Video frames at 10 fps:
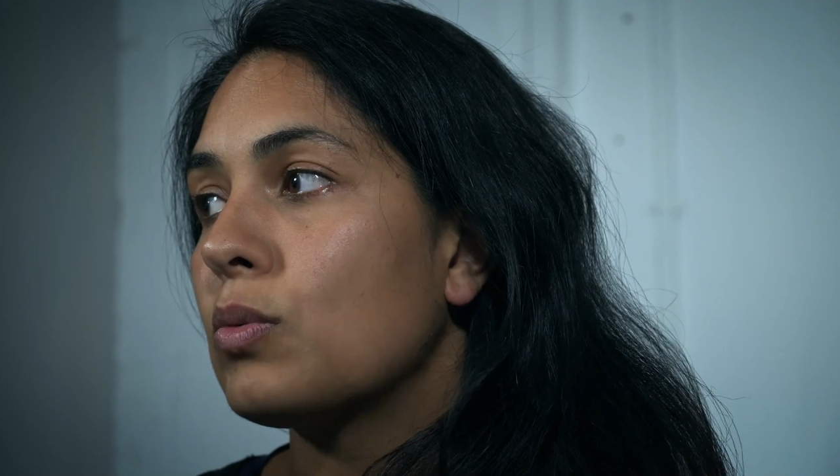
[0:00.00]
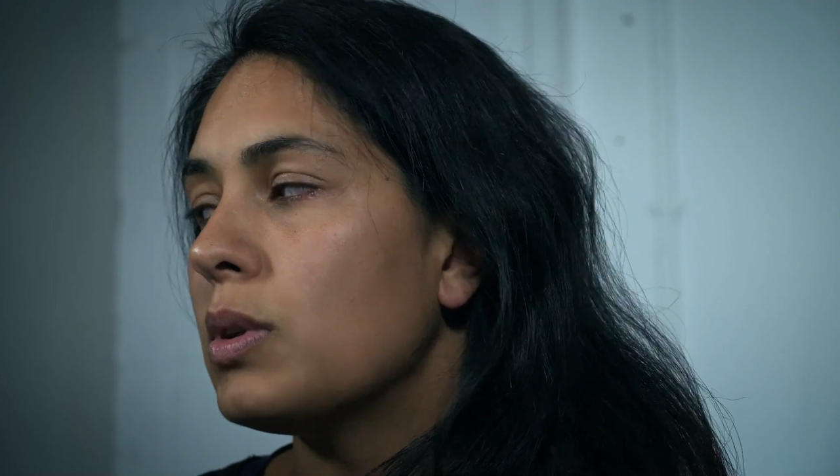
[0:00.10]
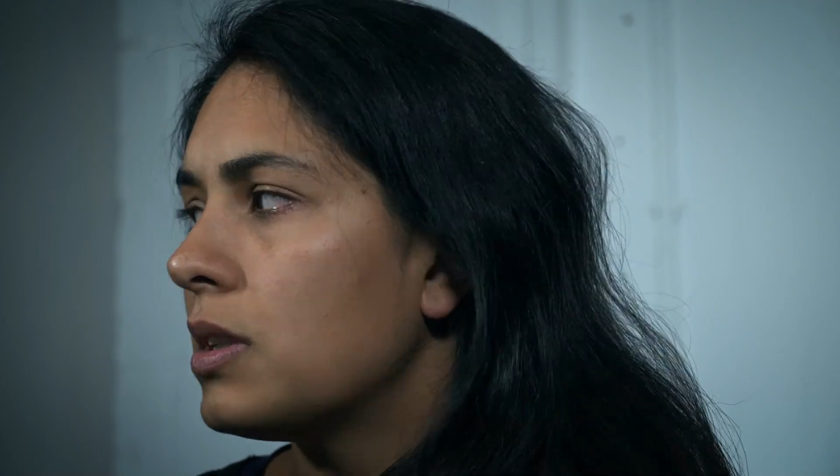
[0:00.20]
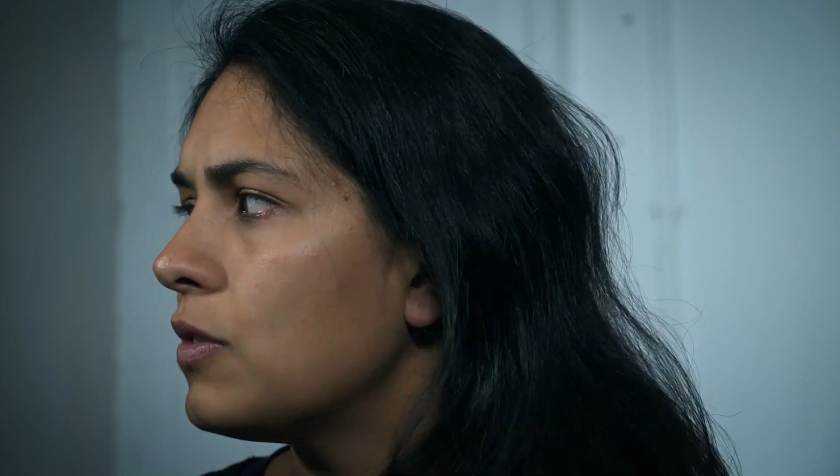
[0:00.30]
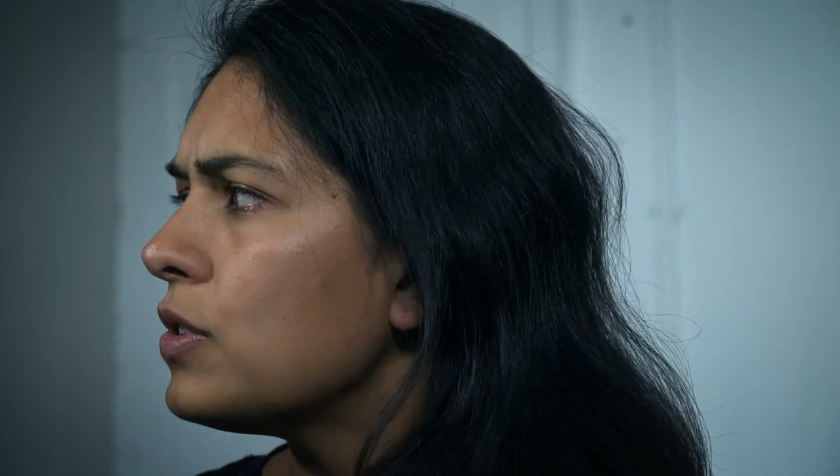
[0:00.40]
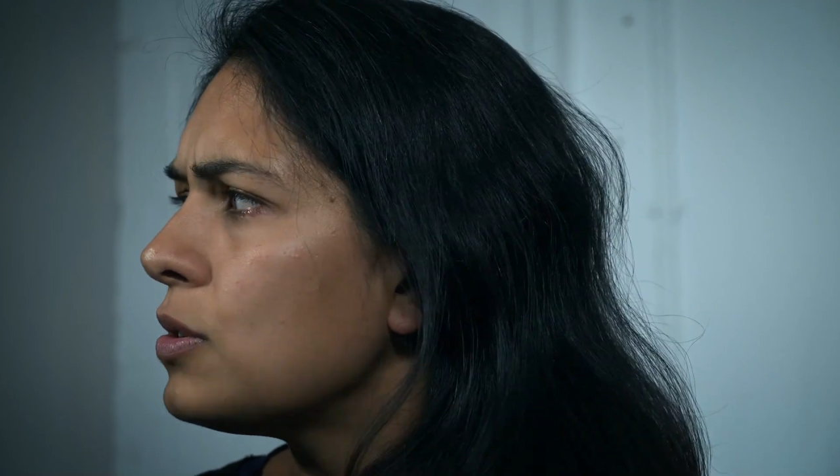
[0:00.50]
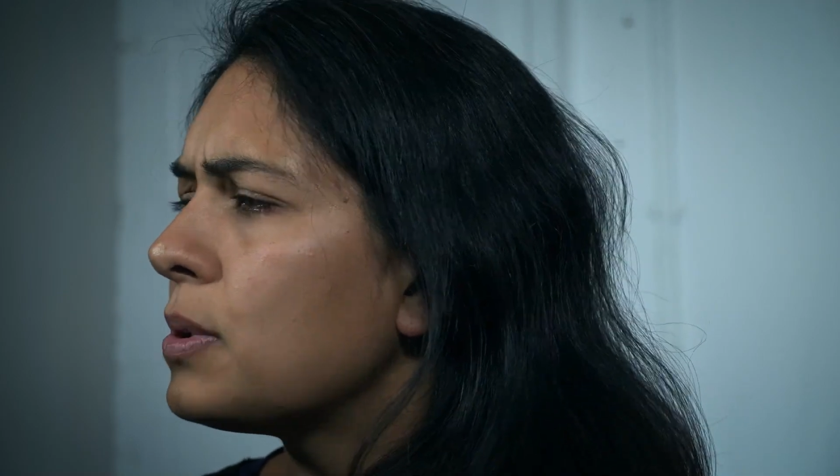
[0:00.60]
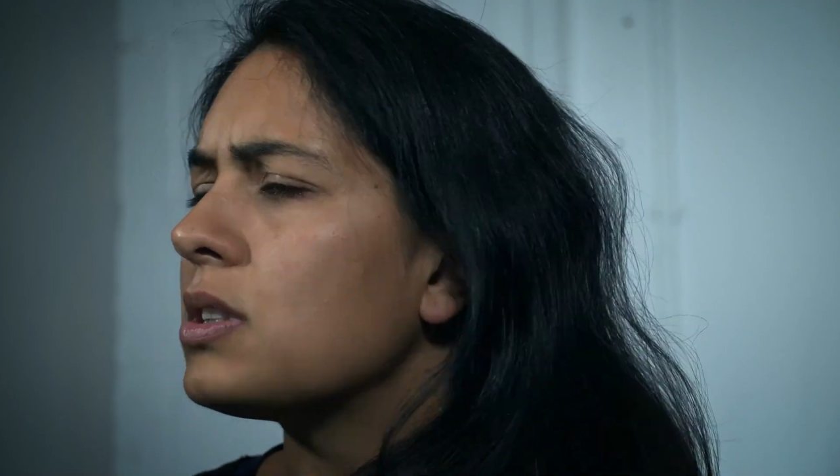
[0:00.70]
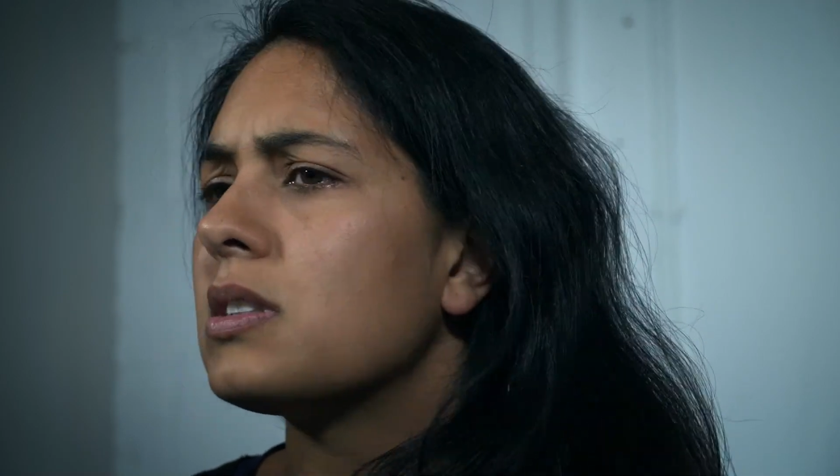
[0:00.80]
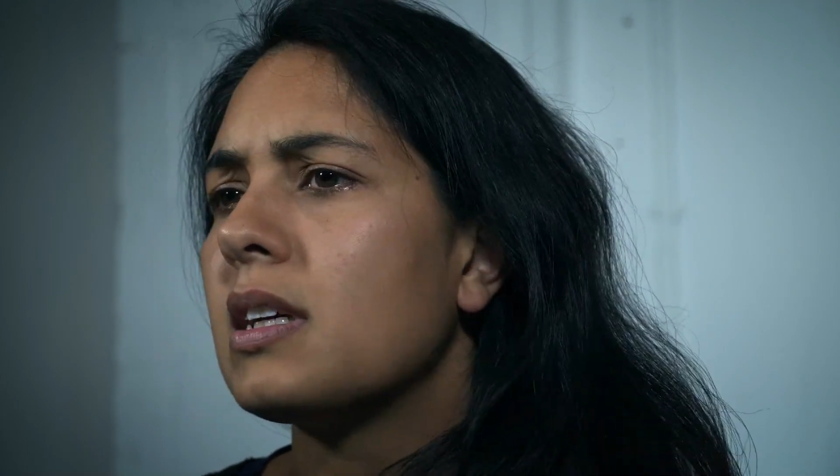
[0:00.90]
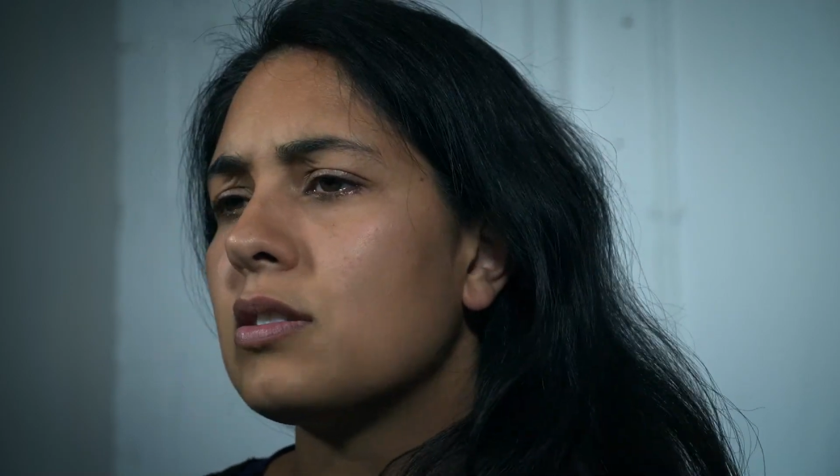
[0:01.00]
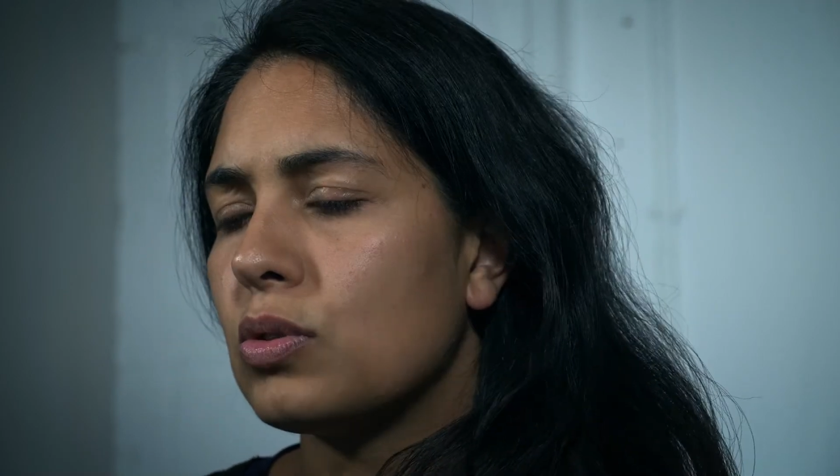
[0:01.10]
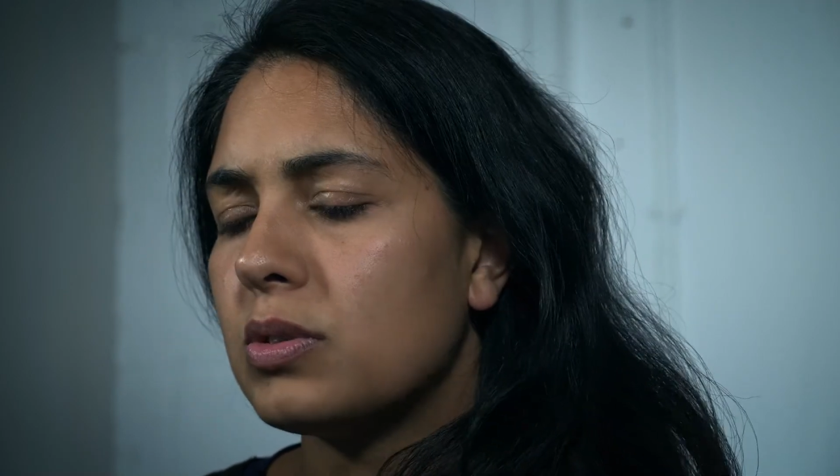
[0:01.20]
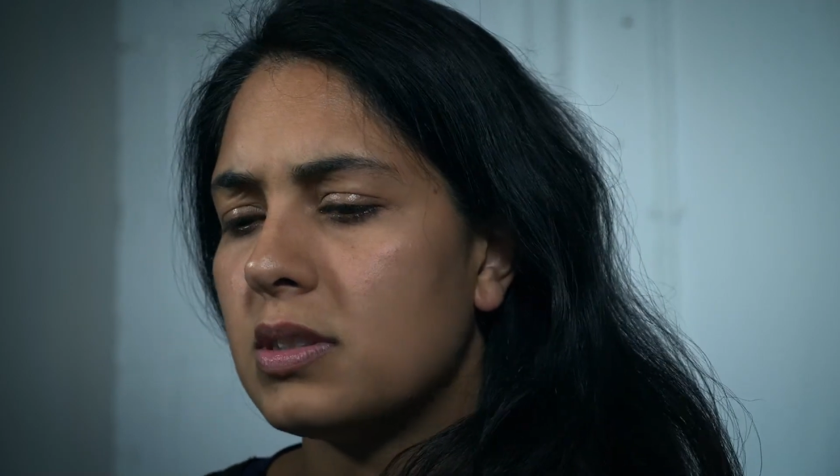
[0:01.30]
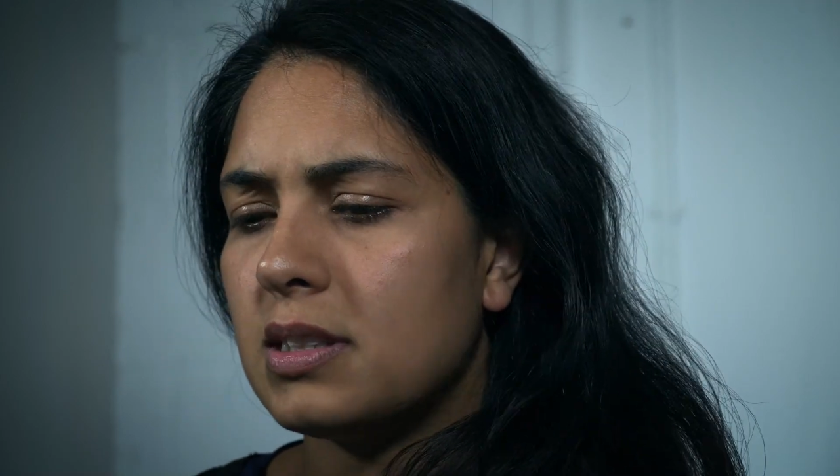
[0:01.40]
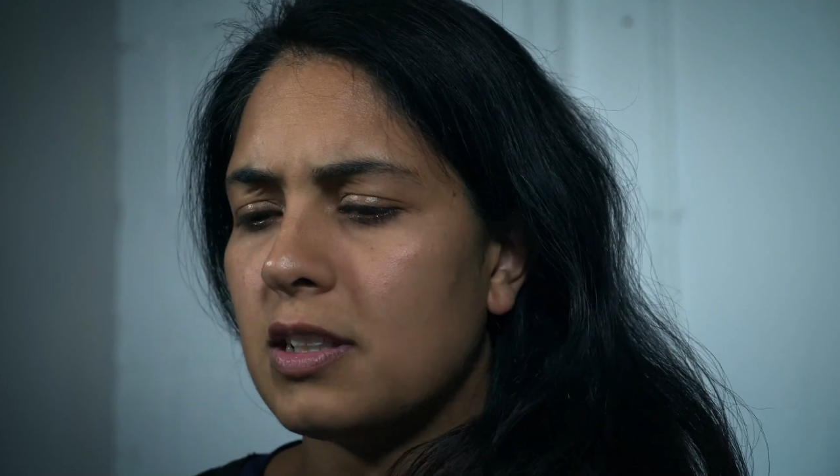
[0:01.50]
Well, the first person I told since